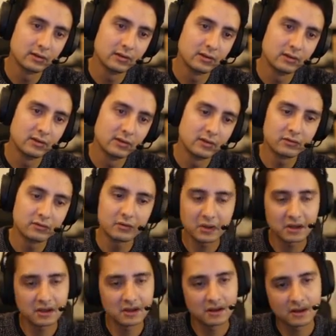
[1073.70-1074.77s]
So we
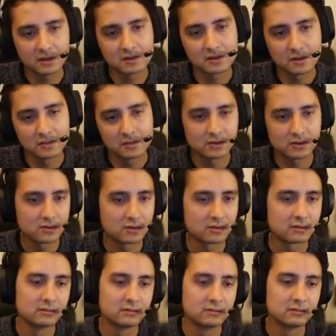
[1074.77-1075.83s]
can add some texture,
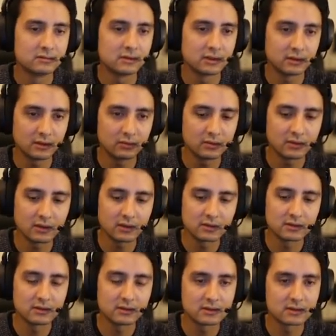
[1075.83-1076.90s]
and I would add
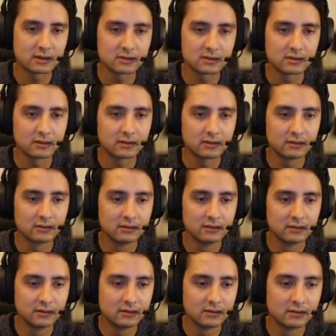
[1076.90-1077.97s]
this actually.
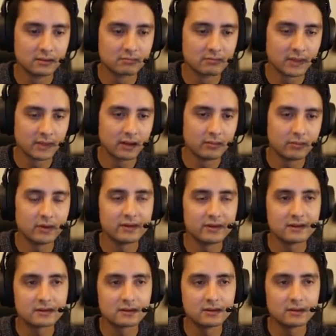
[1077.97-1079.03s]
But
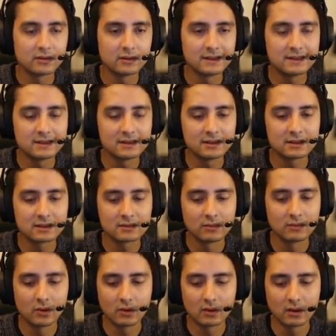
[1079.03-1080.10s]
this is
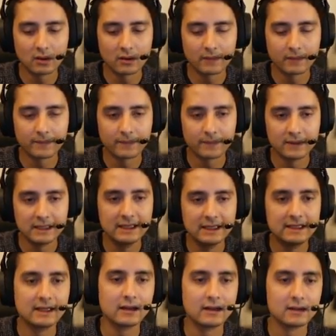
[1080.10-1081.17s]
more
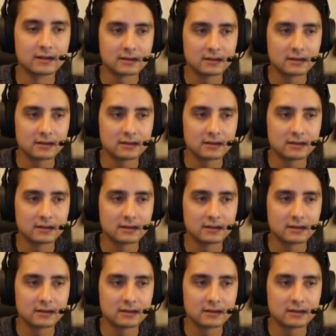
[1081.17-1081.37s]
details.